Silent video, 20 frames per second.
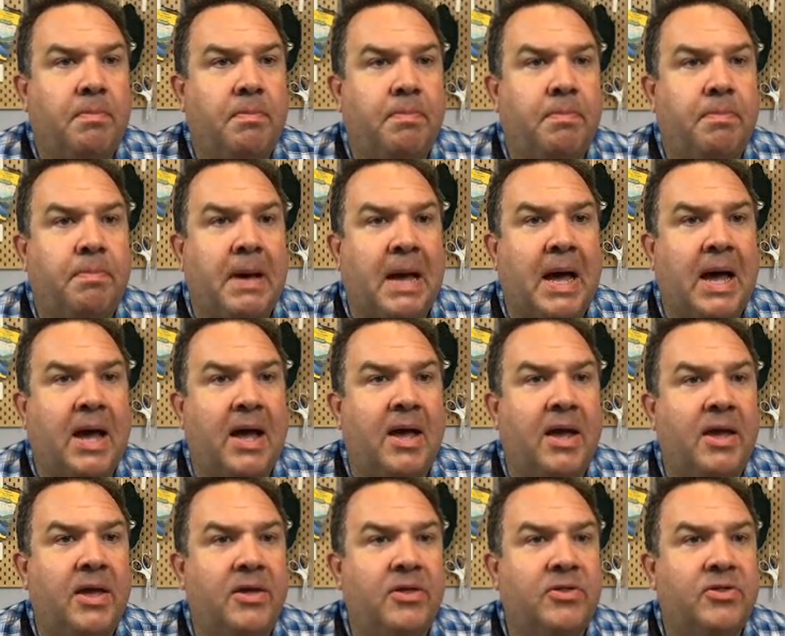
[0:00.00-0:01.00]

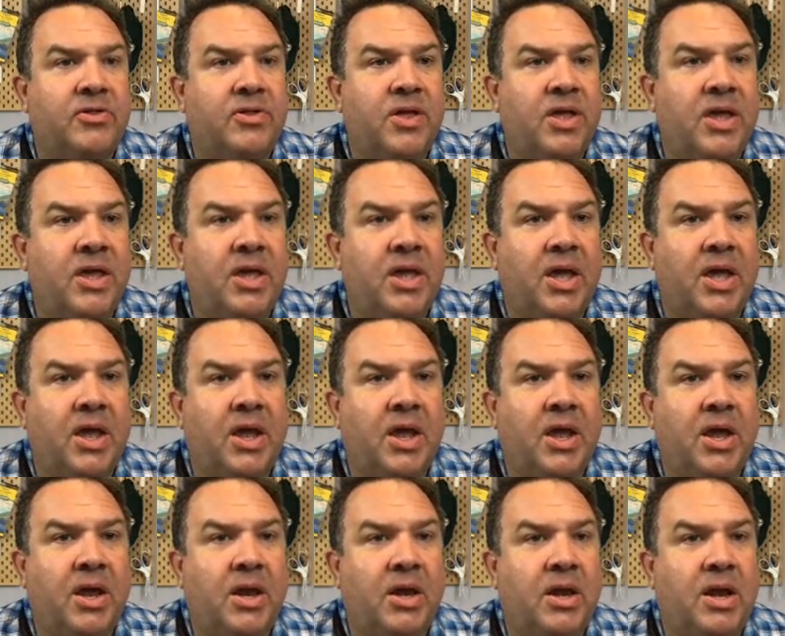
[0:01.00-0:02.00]

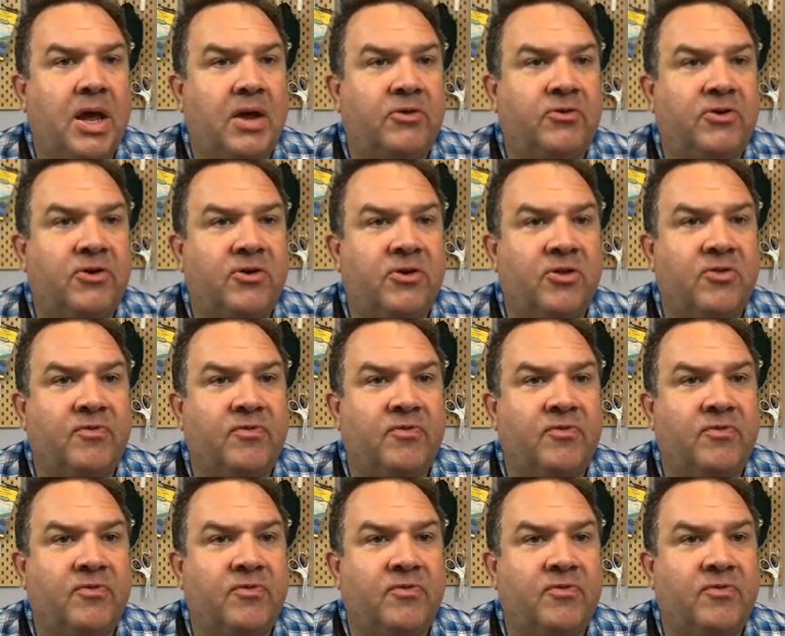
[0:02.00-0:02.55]
Bosnian. I should have just